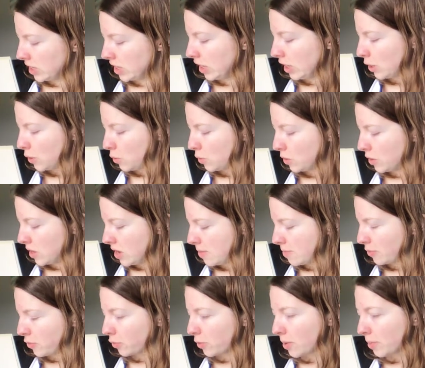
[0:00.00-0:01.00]
equally
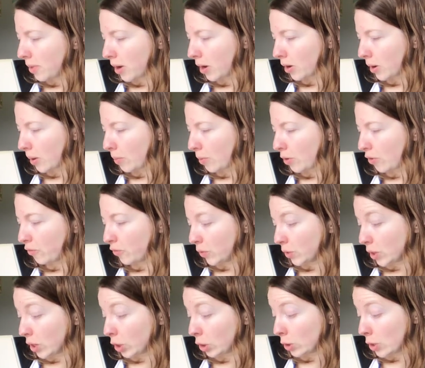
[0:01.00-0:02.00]
remarkable for
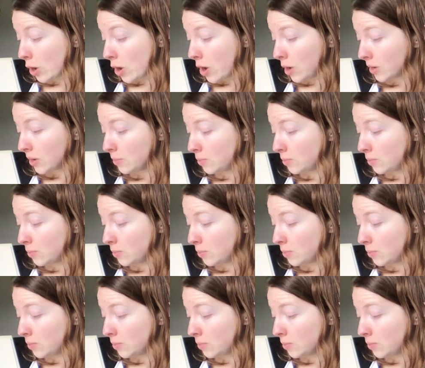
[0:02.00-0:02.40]
their long